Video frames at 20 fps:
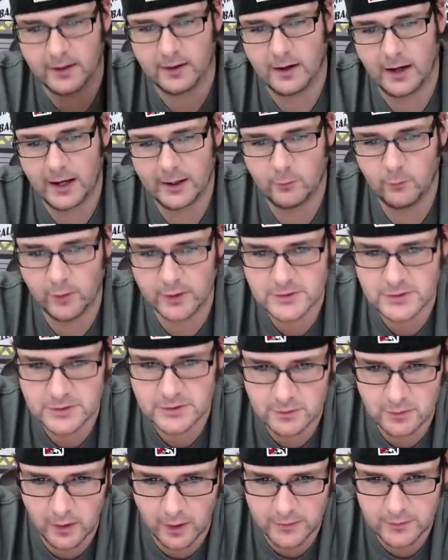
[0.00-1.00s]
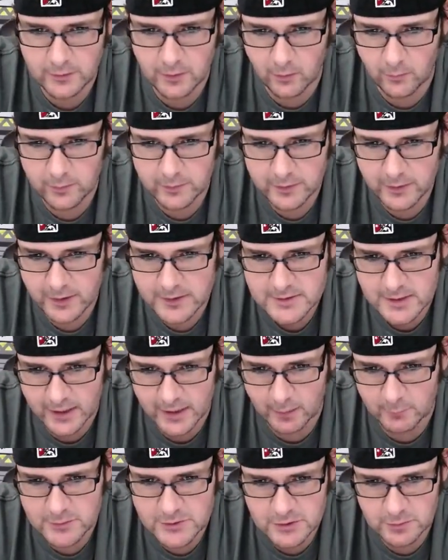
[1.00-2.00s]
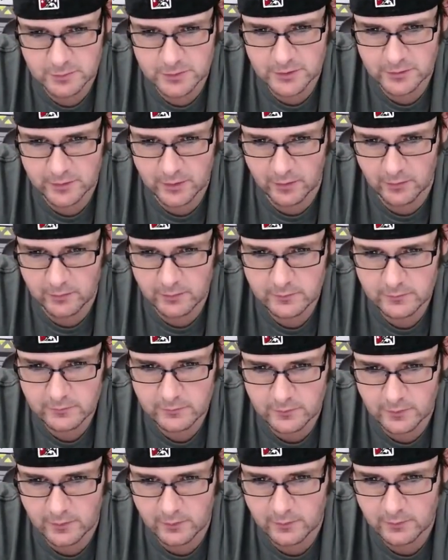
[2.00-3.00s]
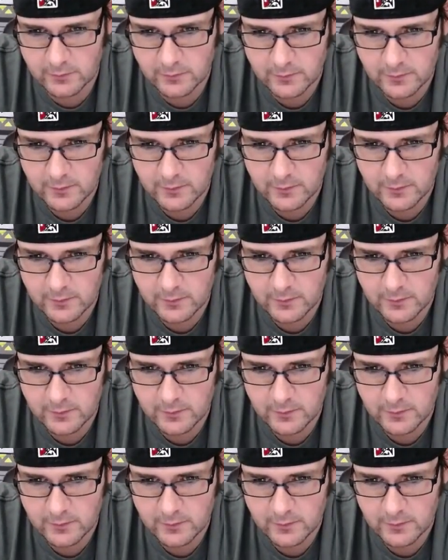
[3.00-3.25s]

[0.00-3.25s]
I question you. Are you going? Yes, I, I'm assuming you're going. So.